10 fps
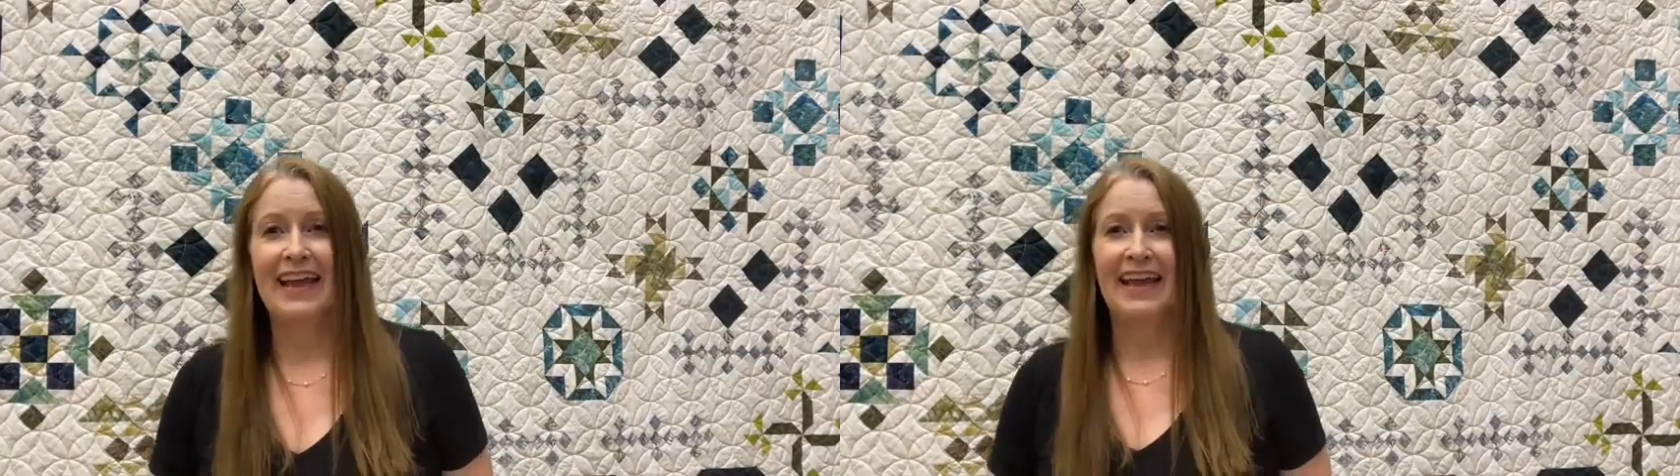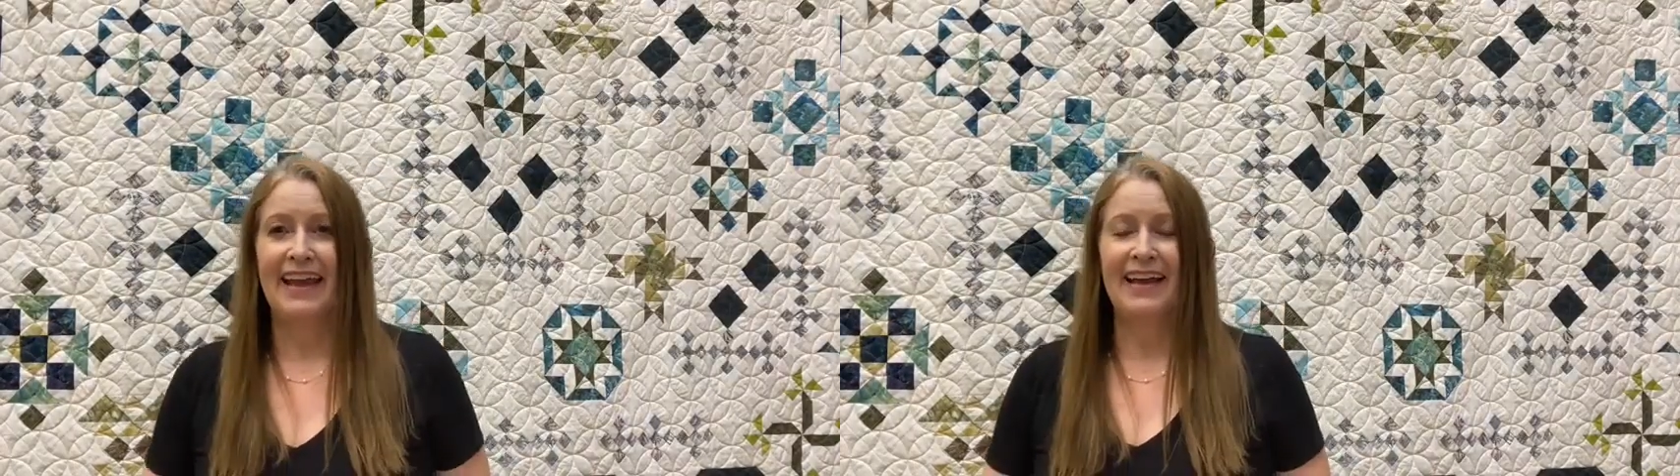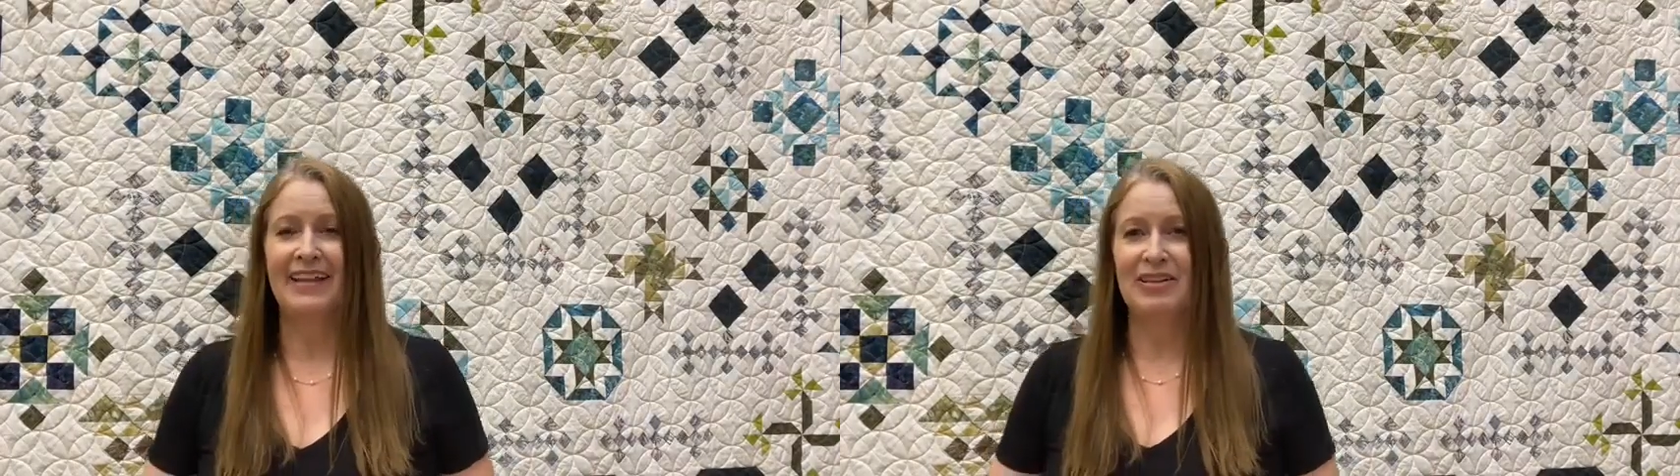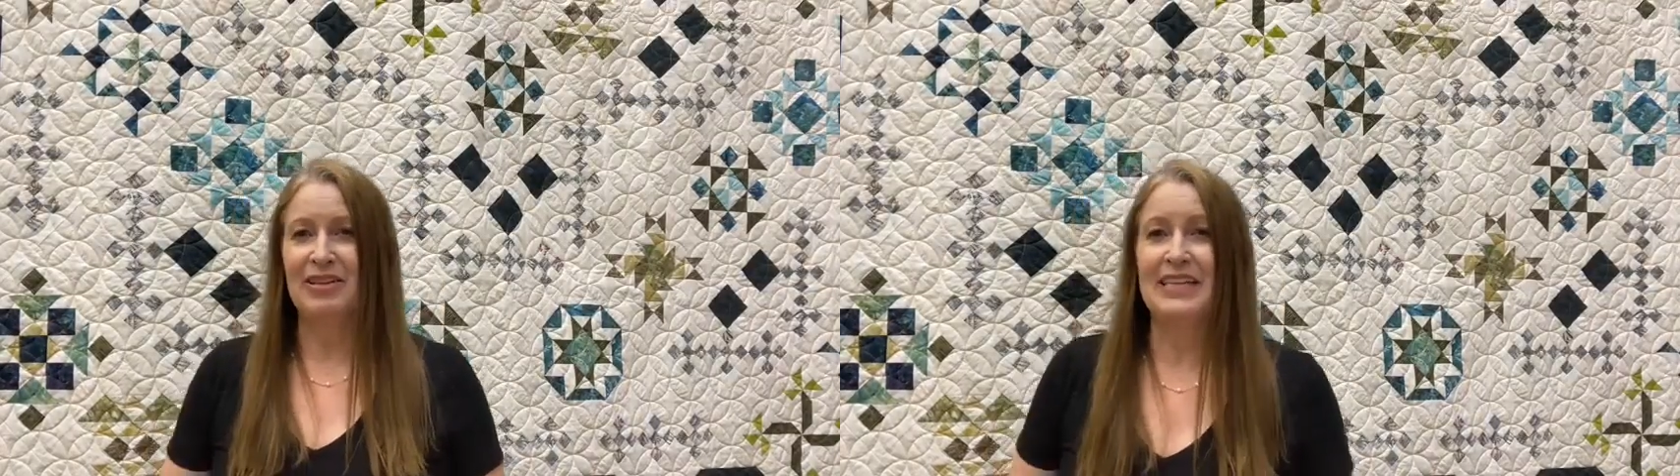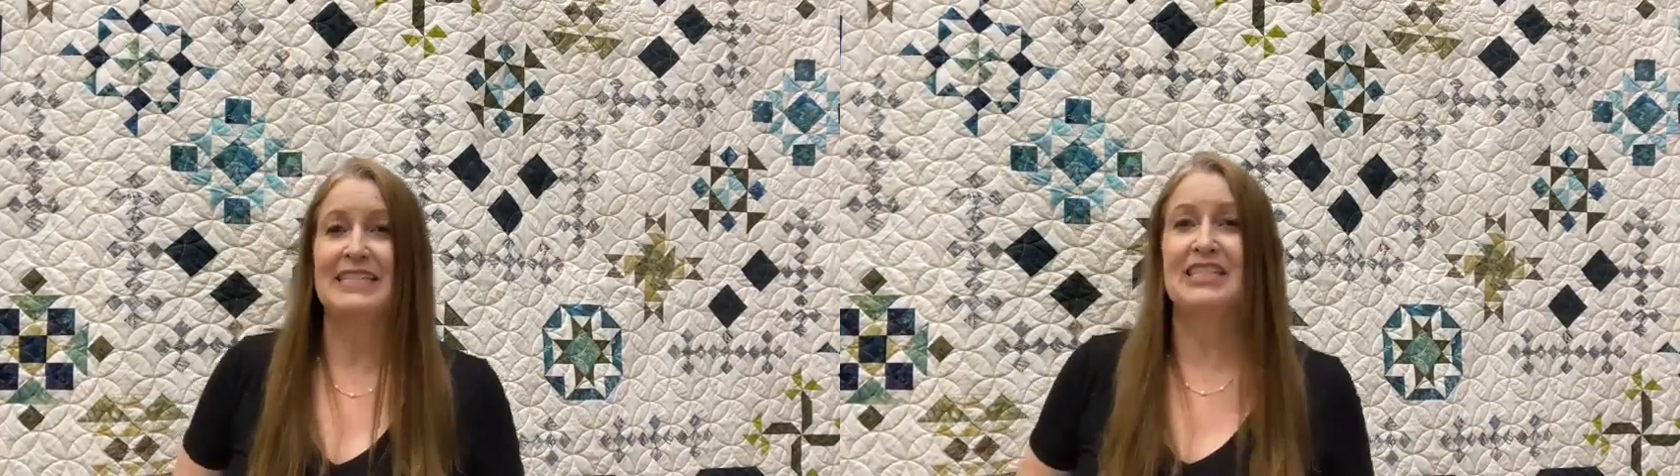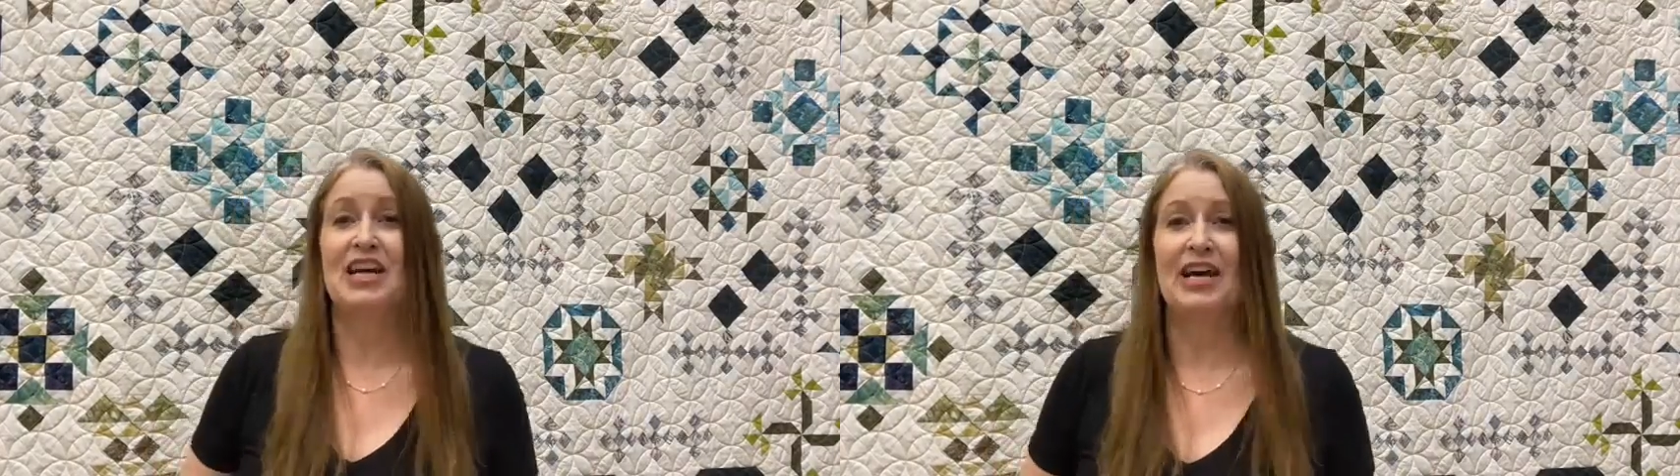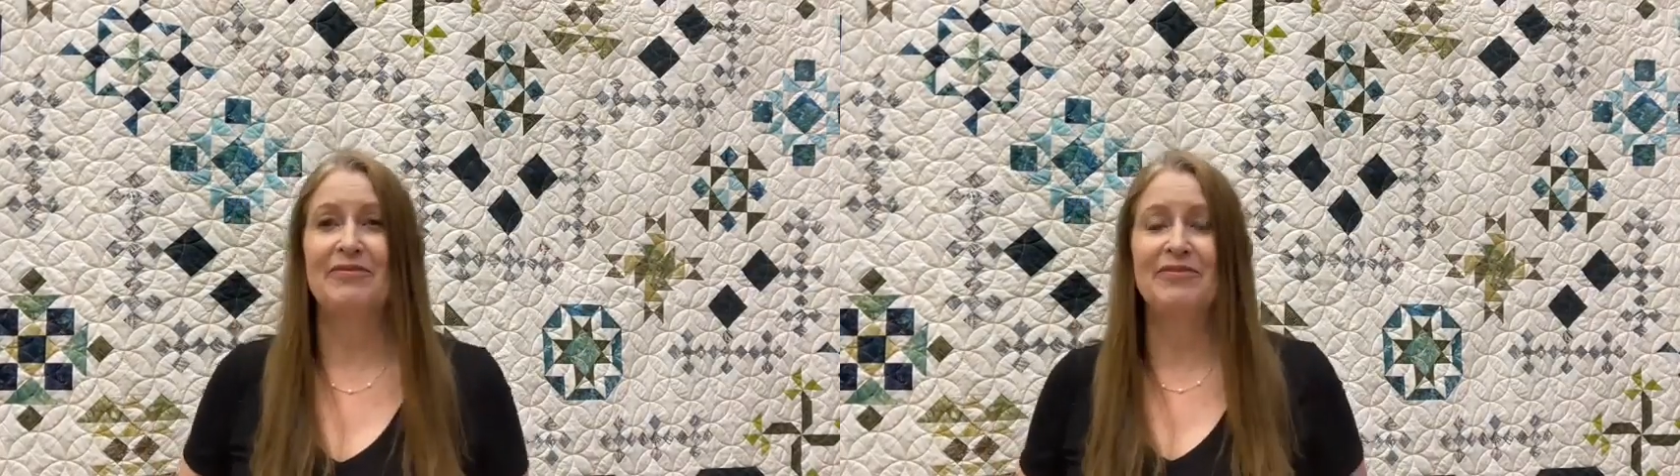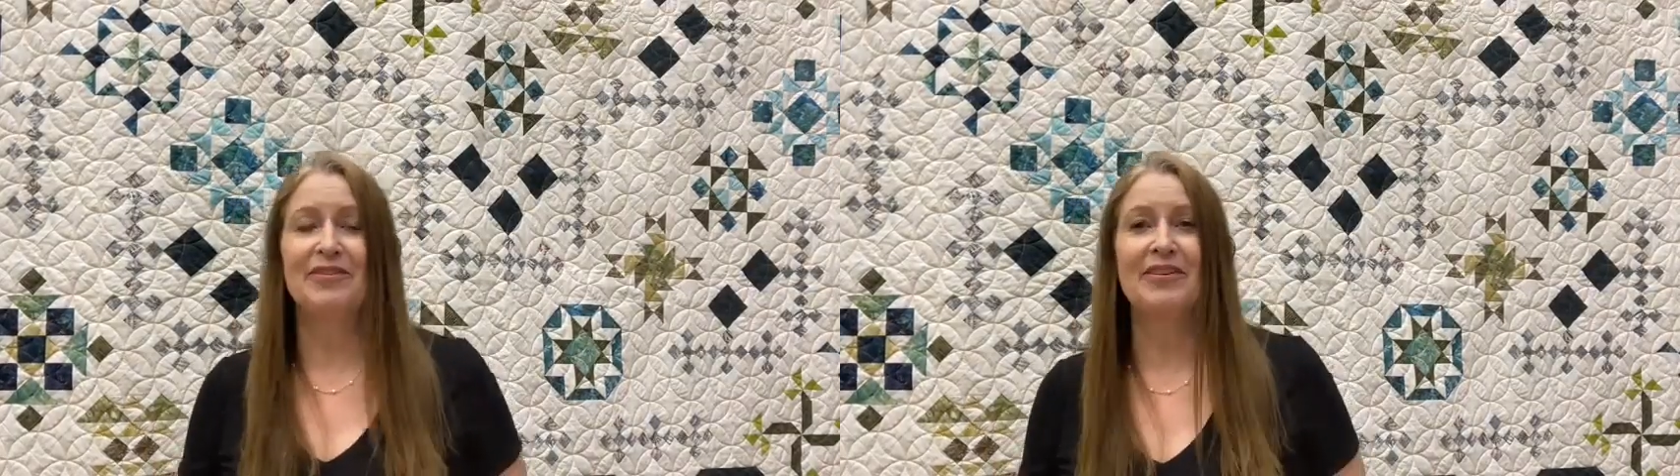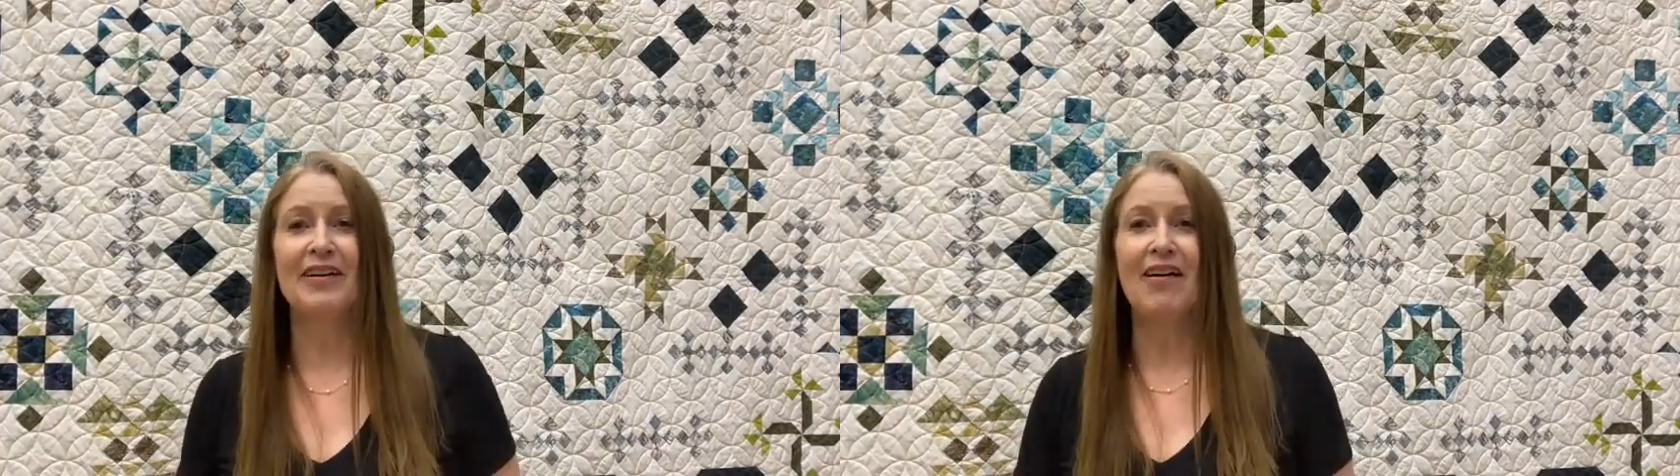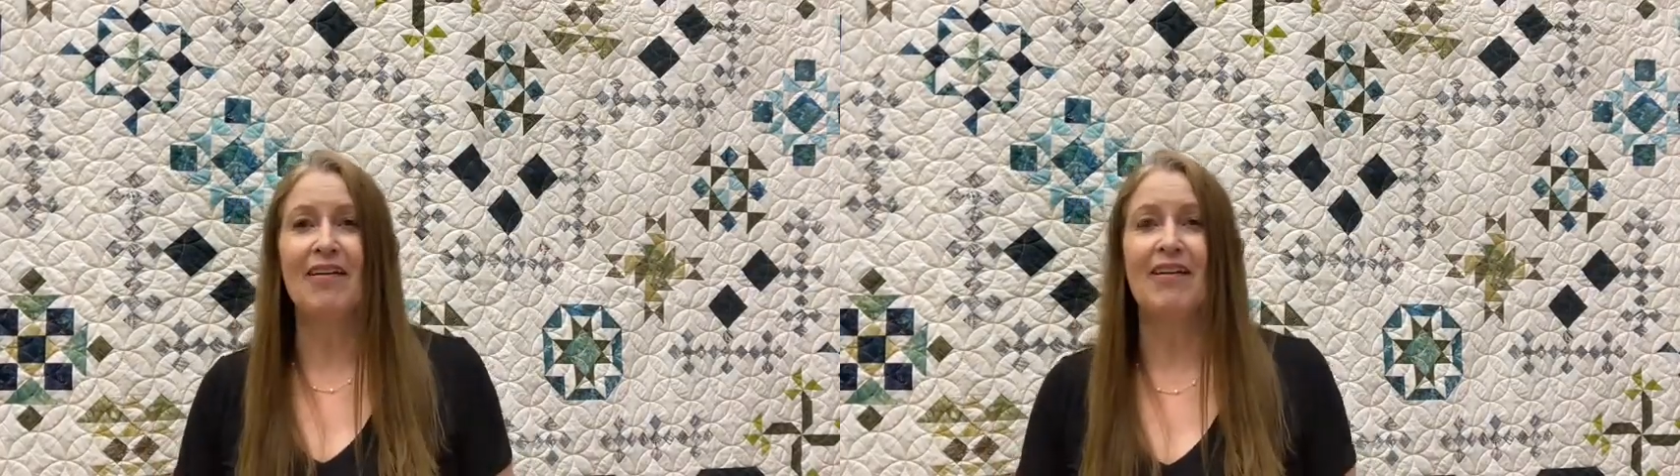and it is time
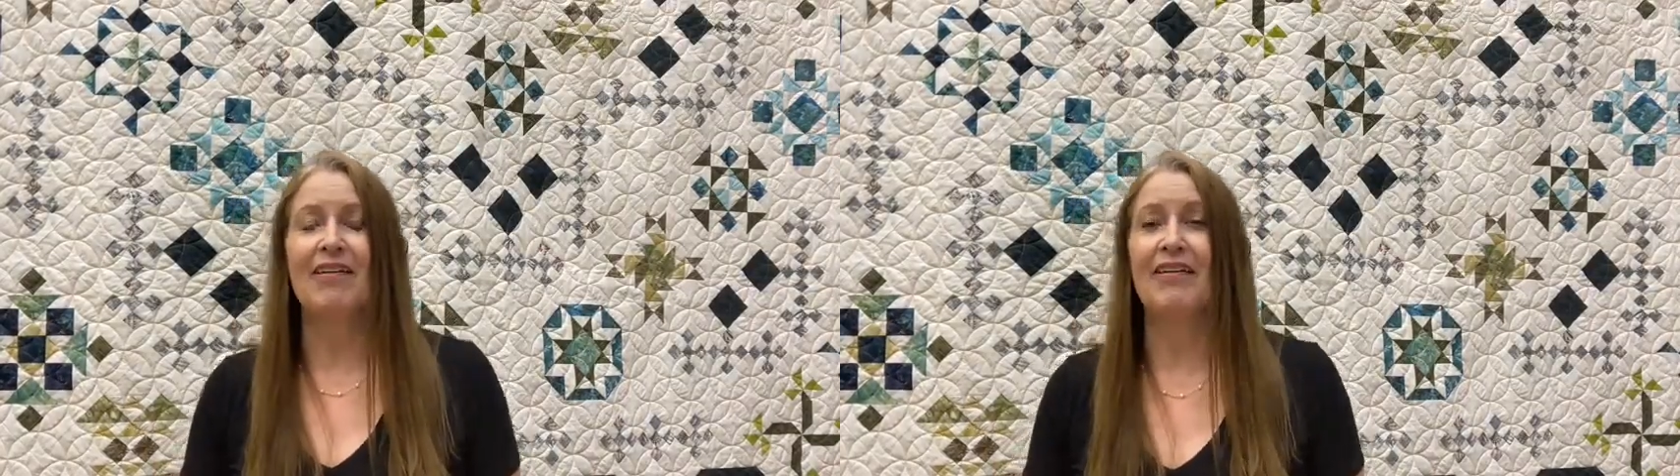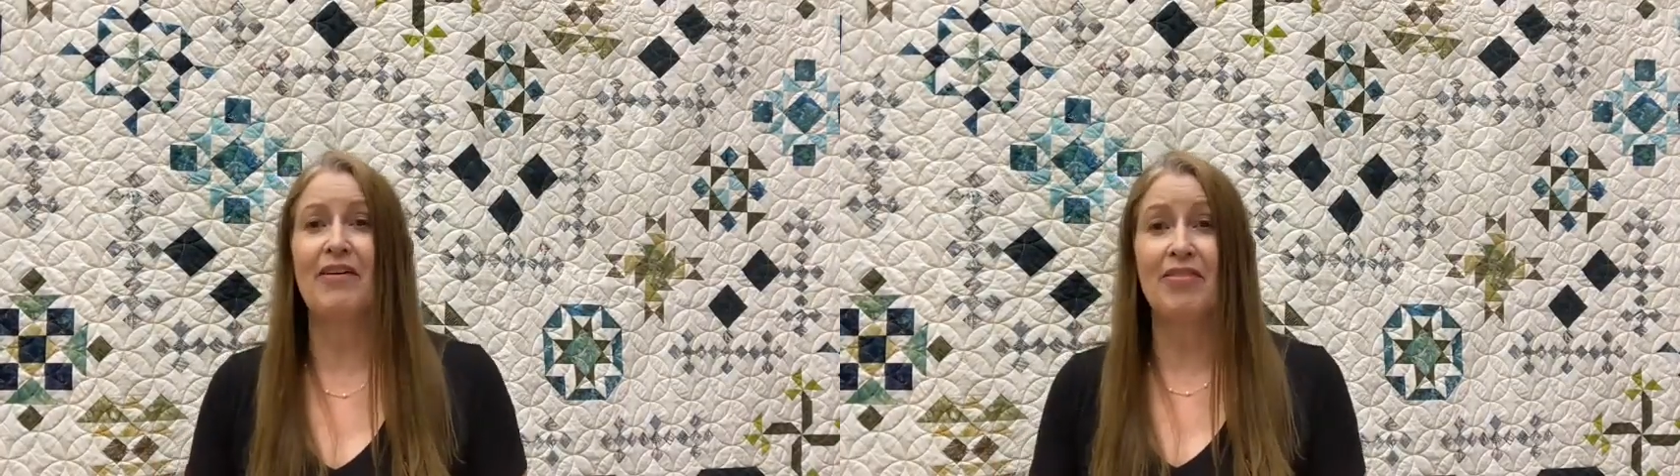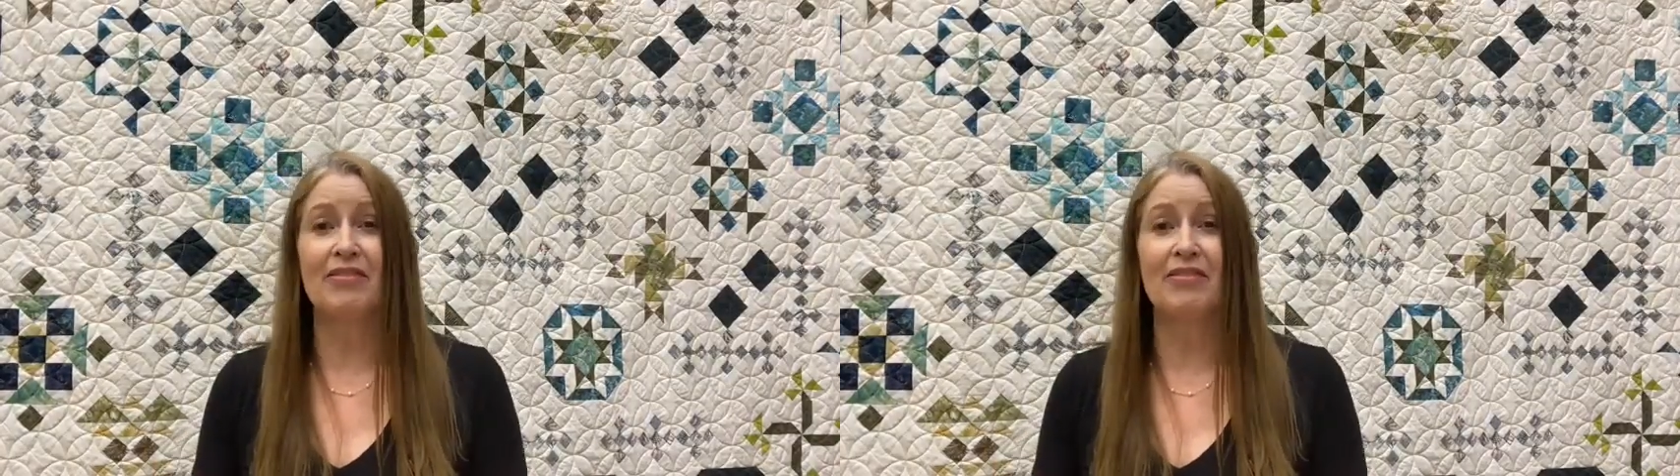for our